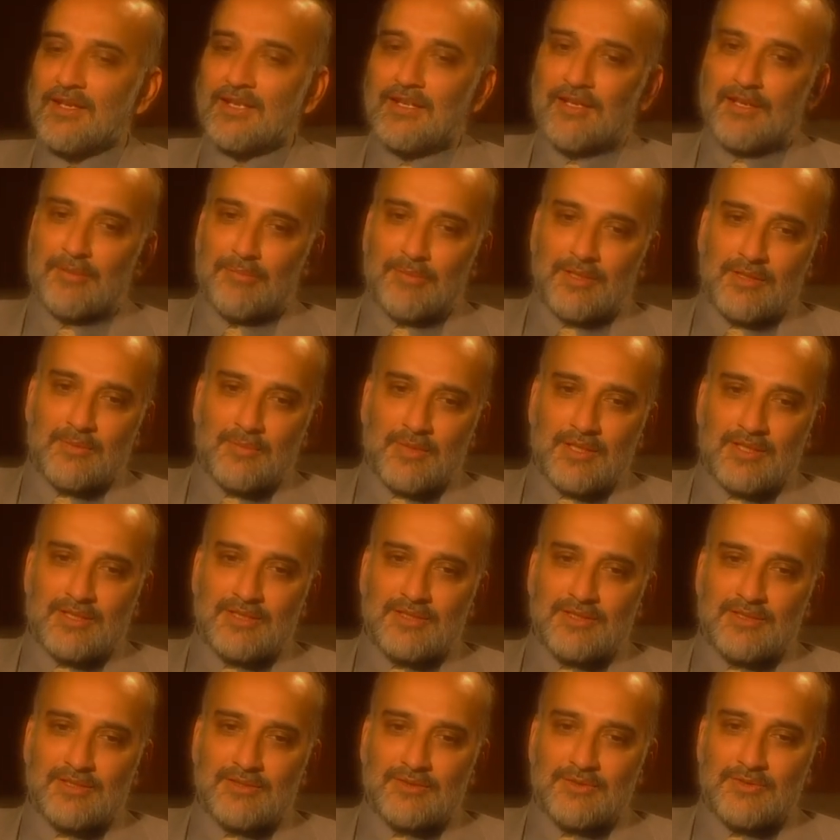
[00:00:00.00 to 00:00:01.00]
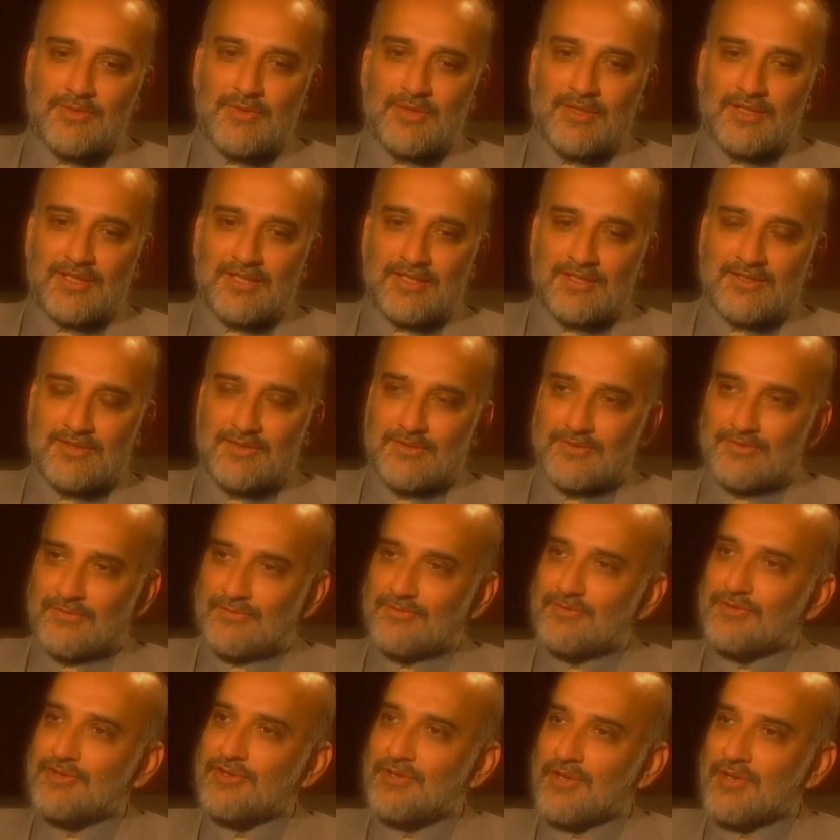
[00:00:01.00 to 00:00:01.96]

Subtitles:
But what usually sort of